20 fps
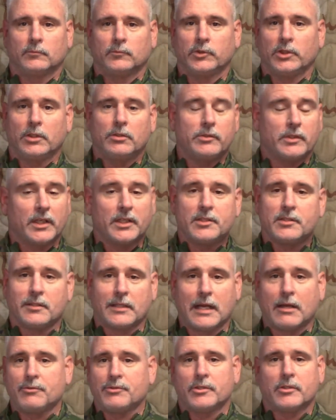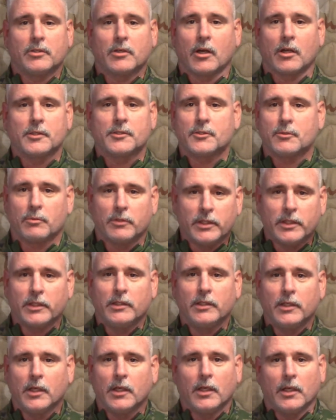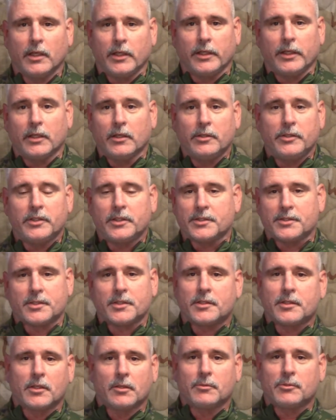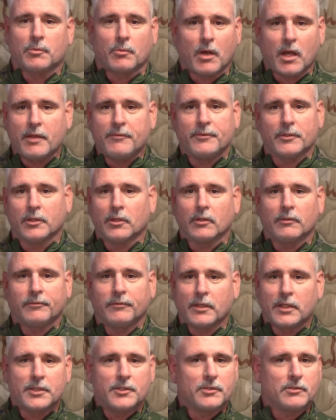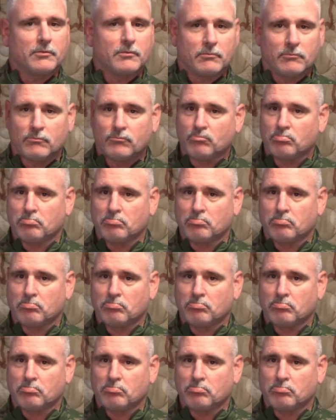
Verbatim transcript: You know, nice lounger, garden swing. You know, you could sit there with your wife, your girlfriend, and,